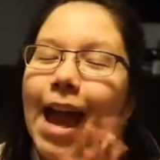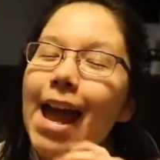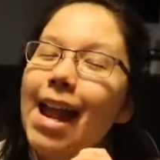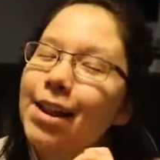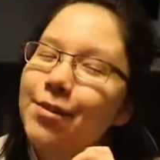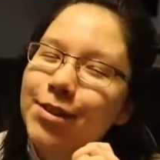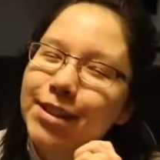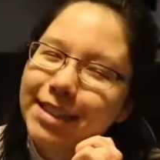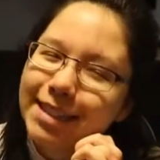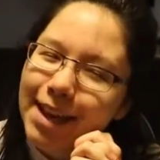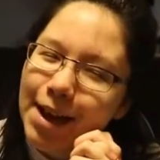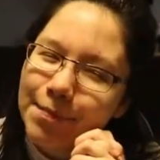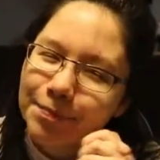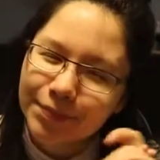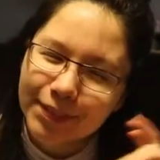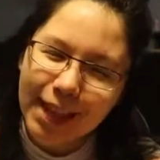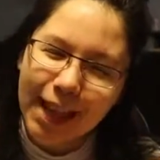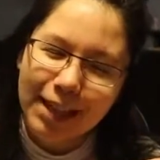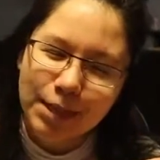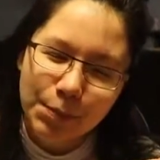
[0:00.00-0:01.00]
anyways, yeah,
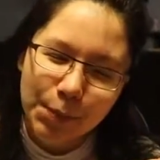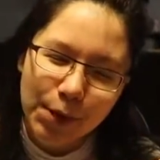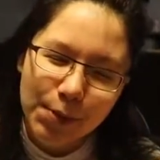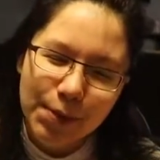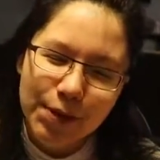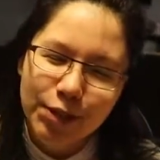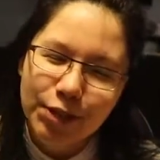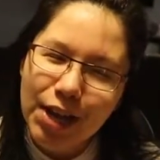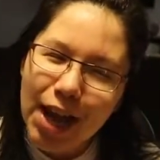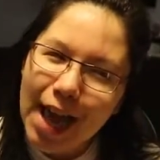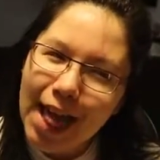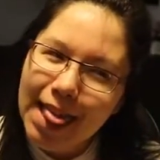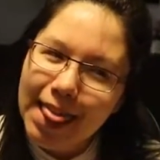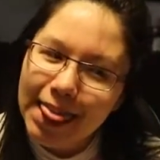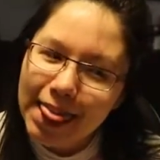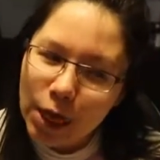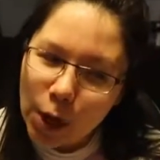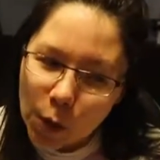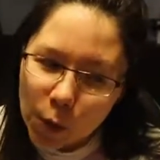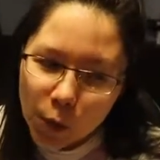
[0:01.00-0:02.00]
that's pretty much
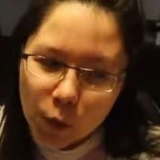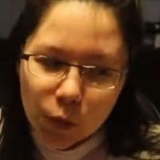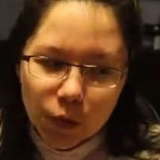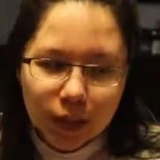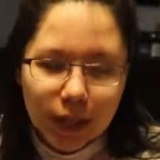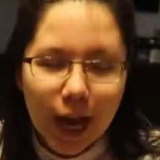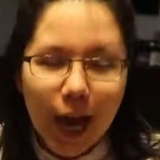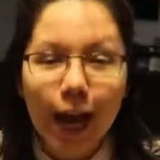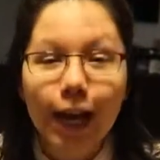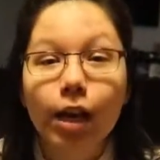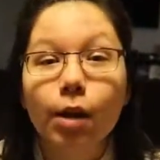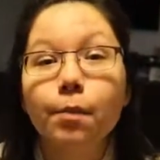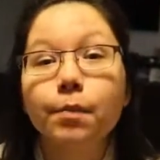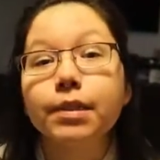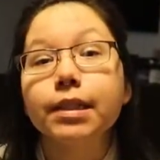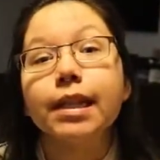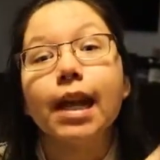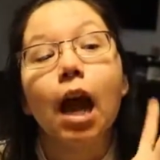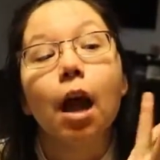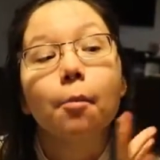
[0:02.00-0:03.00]
those
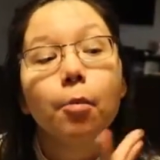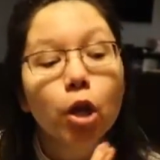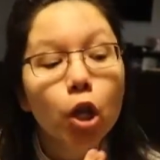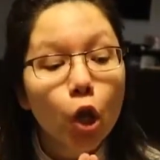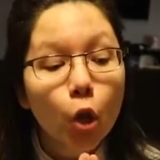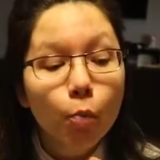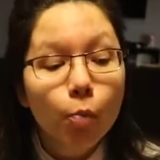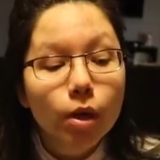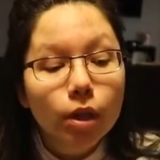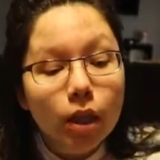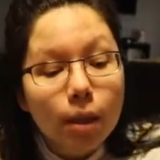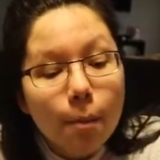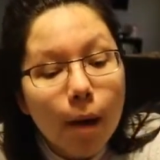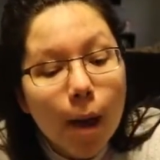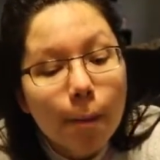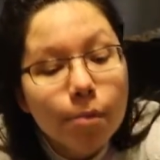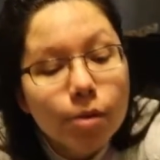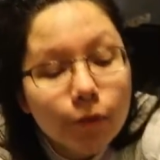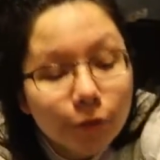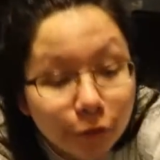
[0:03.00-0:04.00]
items. Now I'm gonna go put them
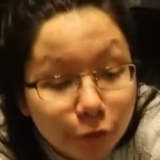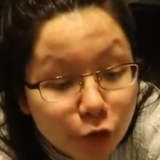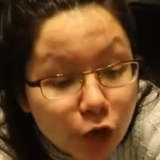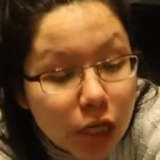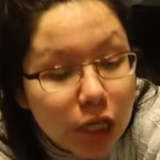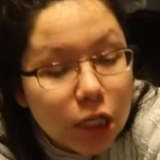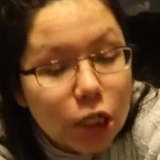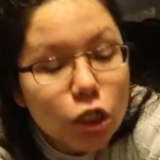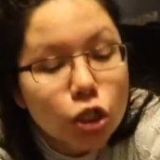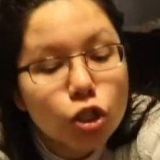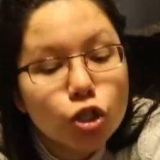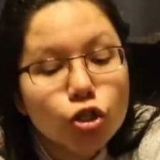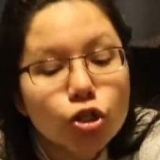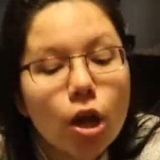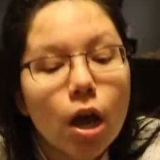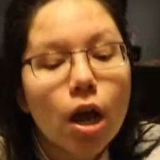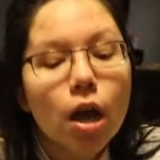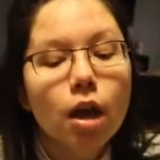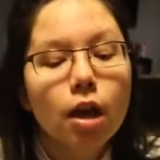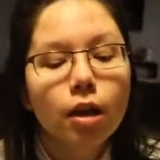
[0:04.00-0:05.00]
up in the
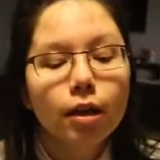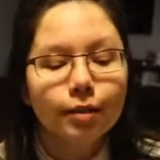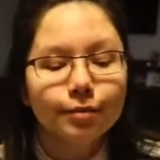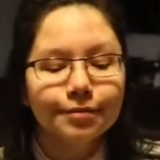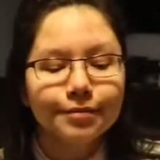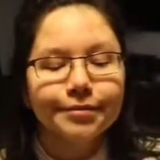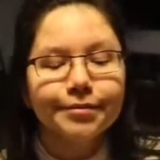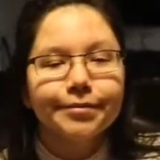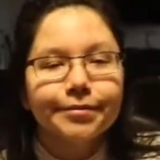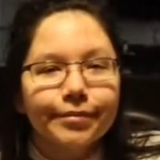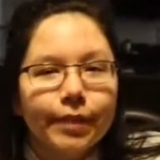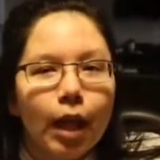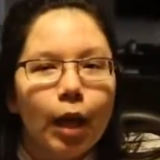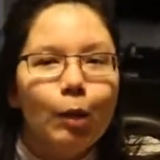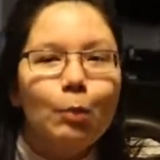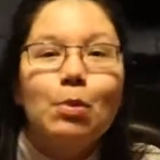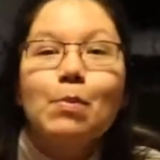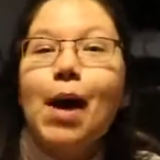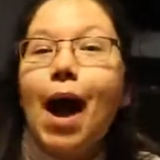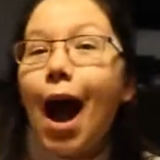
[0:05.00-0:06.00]
fridge.
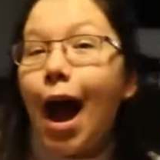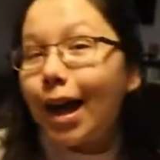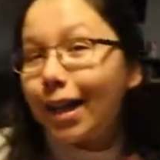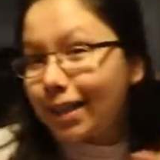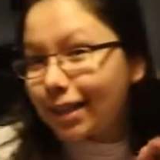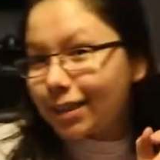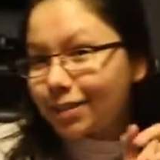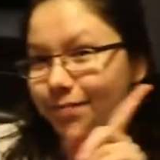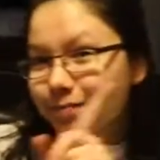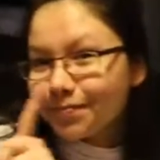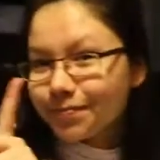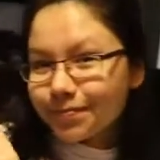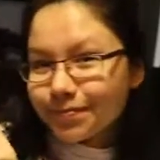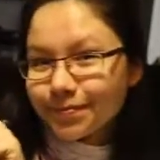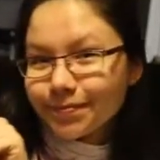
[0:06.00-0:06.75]
I'll be back.